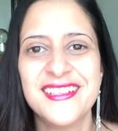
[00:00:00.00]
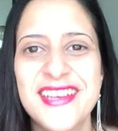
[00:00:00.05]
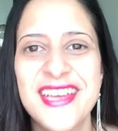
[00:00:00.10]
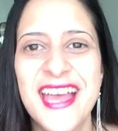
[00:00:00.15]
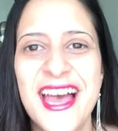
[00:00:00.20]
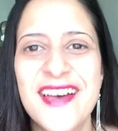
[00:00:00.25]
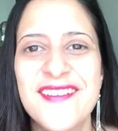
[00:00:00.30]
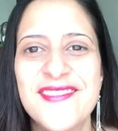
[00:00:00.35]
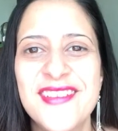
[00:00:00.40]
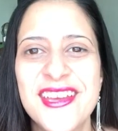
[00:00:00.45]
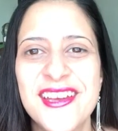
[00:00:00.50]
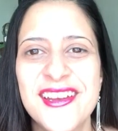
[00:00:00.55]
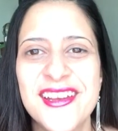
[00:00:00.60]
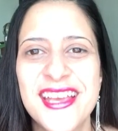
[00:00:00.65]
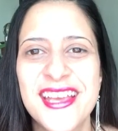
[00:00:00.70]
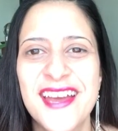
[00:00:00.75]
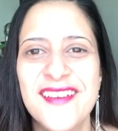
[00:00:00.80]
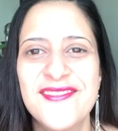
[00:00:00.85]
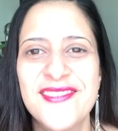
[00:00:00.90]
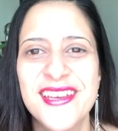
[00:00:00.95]
We have
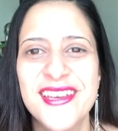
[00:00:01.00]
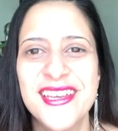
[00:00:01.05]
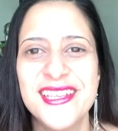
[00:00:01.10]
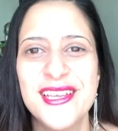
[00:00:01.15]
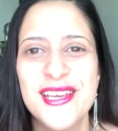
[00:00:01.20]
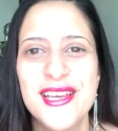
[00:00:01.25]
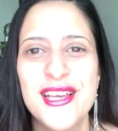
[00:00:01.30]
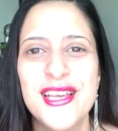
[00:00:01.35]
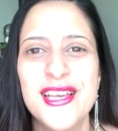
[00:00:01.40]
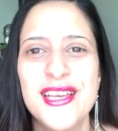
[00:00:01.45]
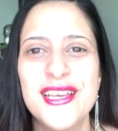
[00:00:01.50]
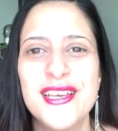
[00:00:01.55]
here Kevin,